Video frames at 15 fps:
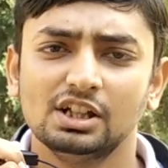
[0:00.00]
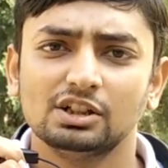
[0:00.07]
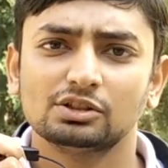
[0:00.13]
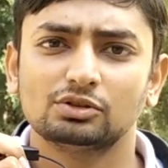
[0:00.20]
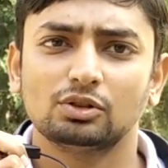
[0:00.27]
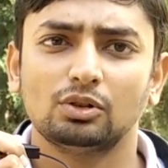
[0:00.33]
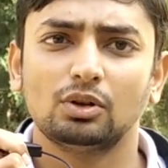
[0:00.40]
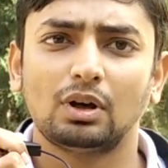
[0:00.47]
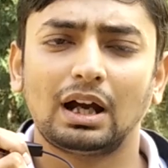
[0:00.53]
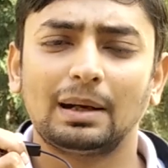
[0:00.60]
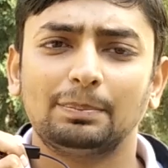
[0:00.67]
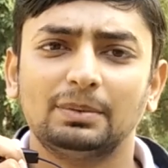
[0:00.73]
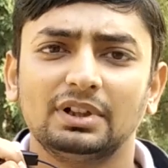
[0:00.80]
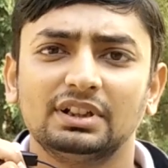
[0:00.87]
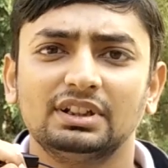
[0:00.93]
So
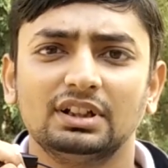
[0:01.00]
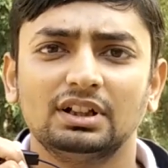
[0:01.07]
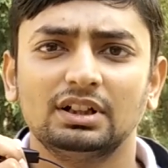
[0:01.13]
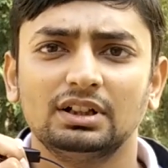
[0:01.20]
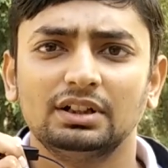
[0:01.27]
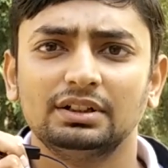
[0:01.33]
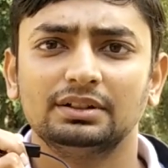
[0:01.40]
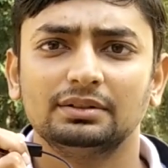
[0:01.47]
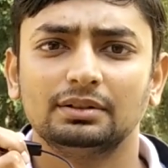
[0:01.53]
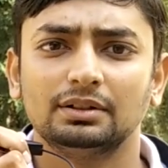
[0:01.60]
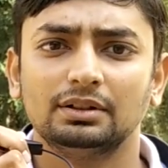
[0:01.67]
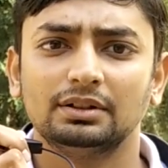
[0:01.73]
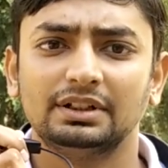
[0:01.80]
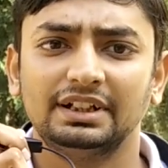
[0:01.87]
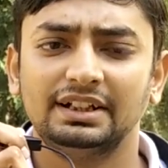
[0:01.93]
after the
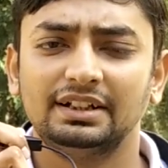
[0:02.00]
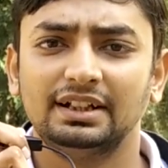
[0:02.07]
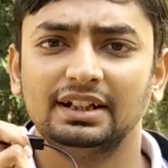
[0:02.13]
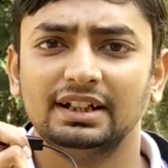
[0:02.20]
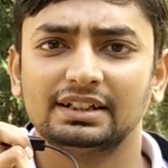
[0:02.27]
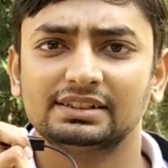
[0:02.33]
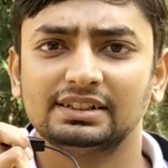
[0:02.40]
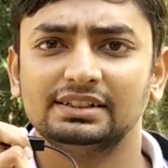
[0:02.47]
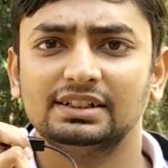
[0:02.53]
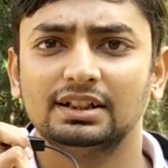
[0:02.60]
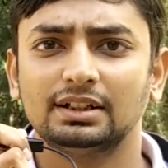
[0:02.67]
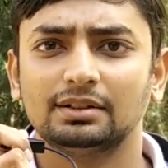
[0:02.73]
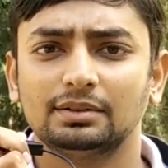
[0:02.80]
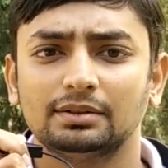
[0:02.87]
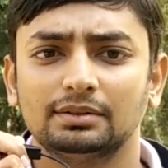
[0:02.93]
heat exchanger